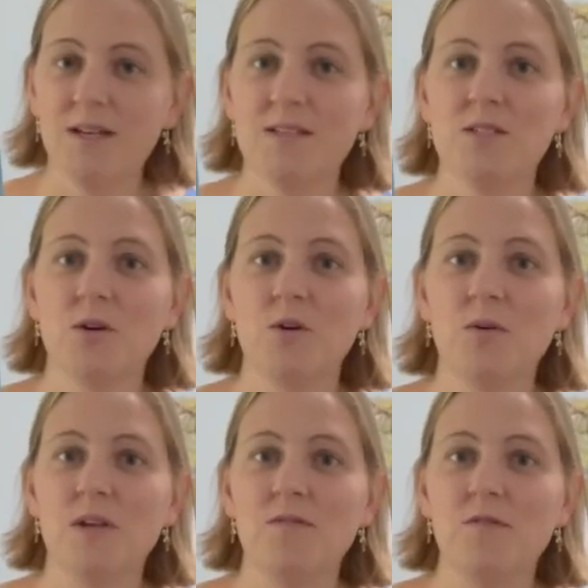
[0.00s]
So
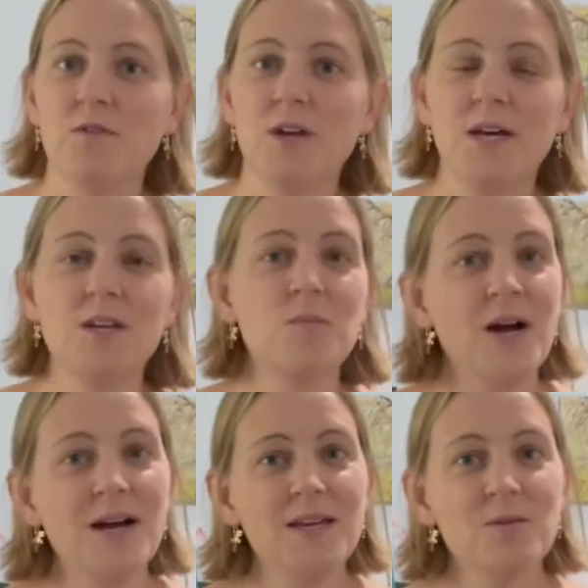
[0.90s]
even if you're not
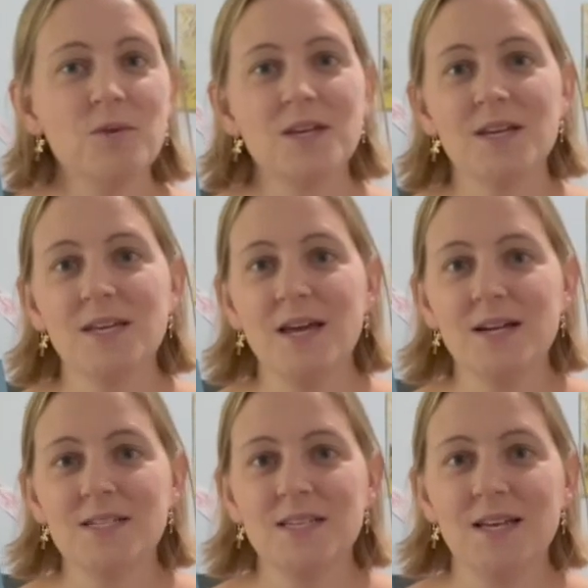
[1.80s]
nearby, we can
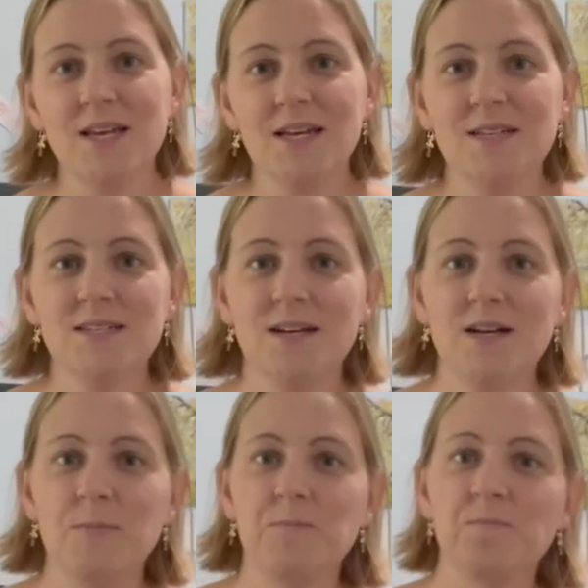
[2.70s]
connect, and
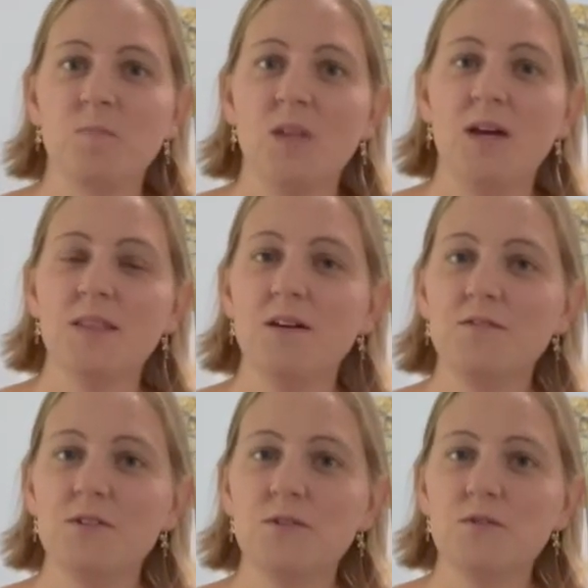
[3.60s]
I'd love
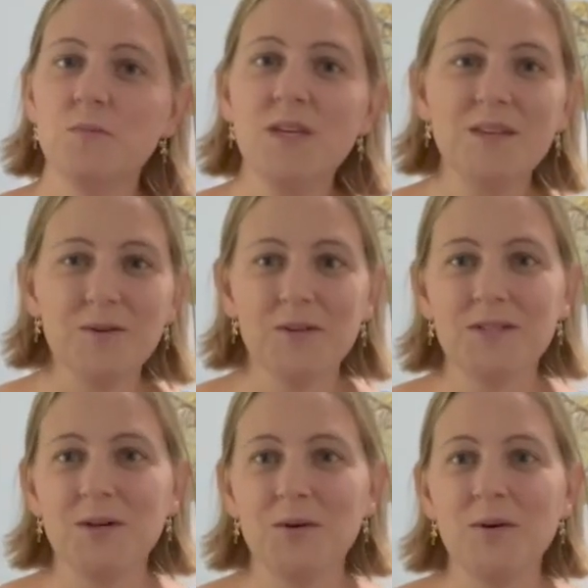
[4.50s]
to meet you.
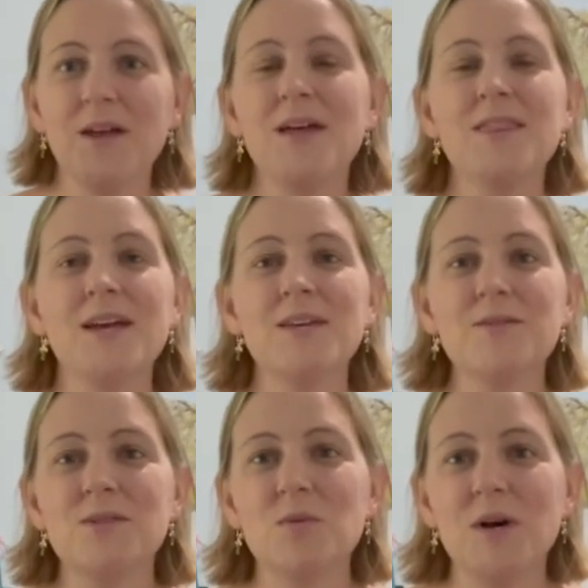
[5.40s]
So thank you
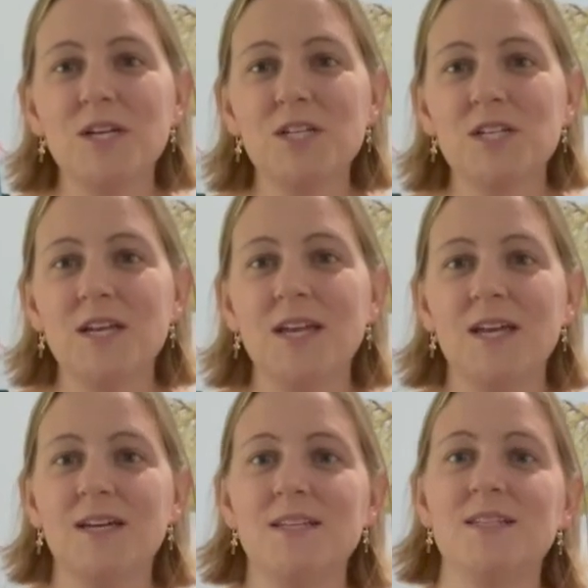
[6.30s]
so much,
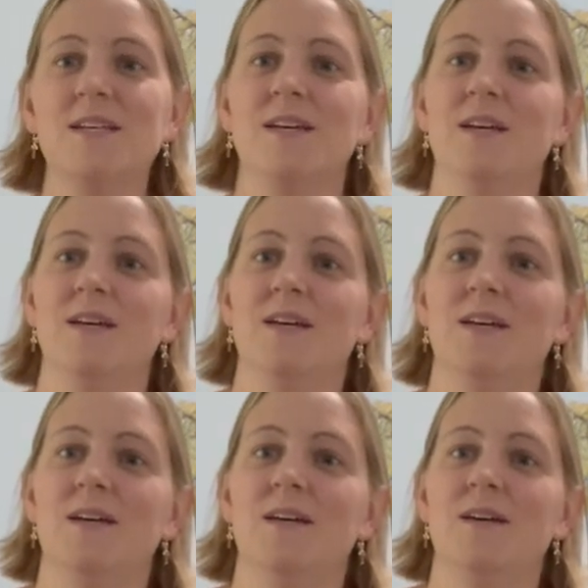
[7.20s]
and
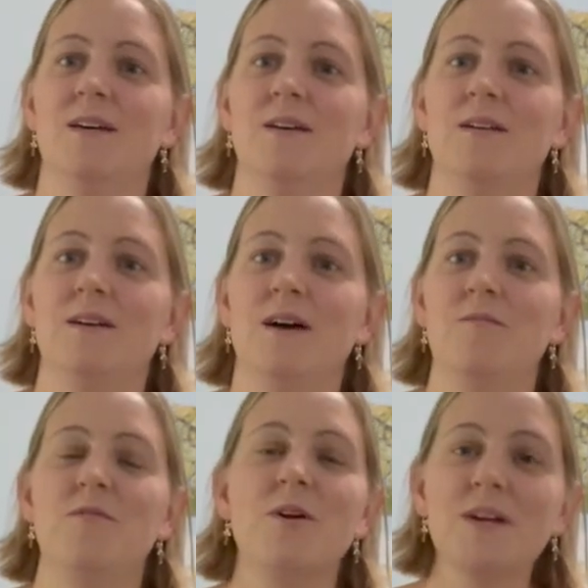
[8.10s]
I'm
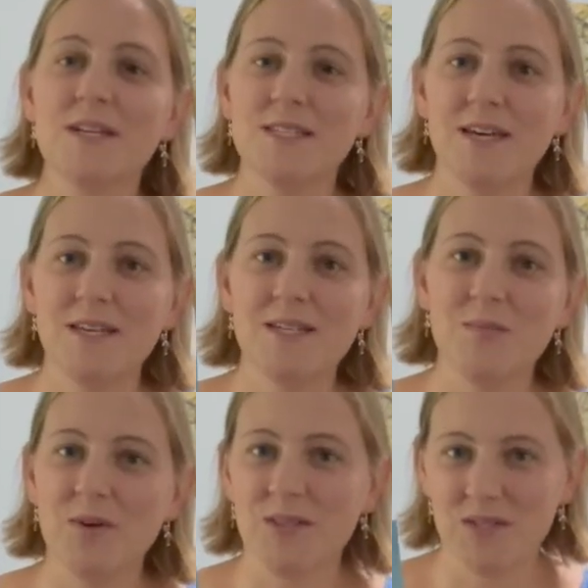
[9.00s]
very excited to
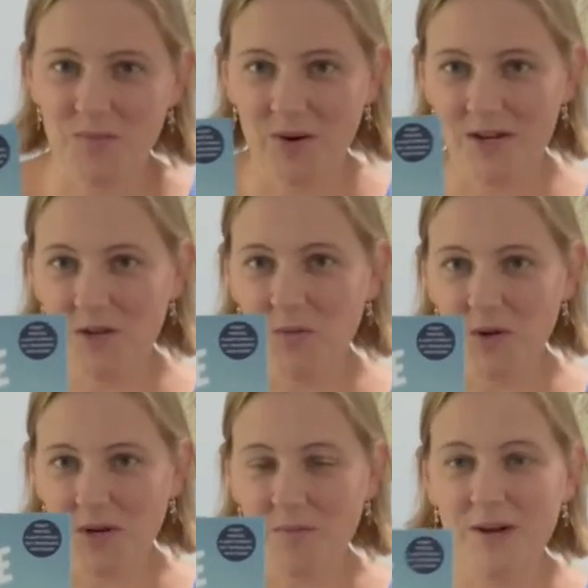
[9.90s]
bring this brand new
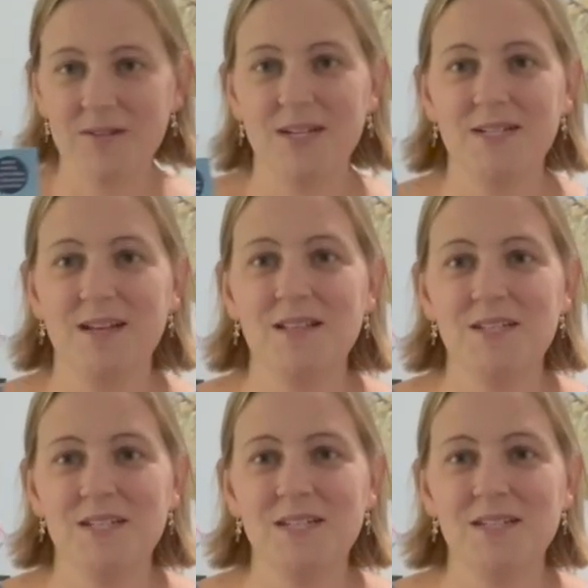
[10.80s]
book about
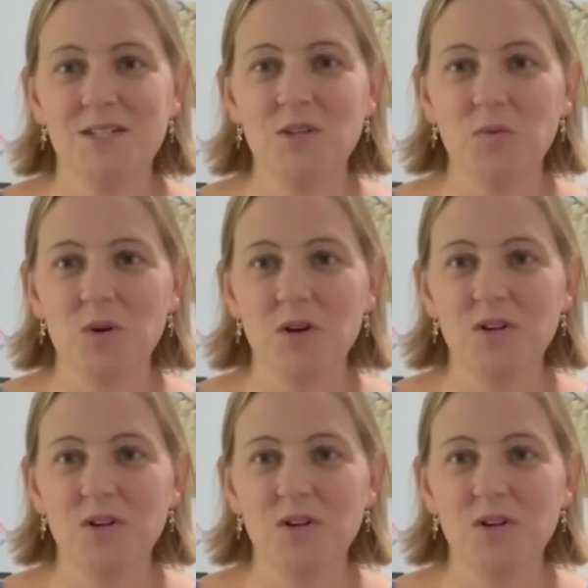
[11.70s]
technology into the world.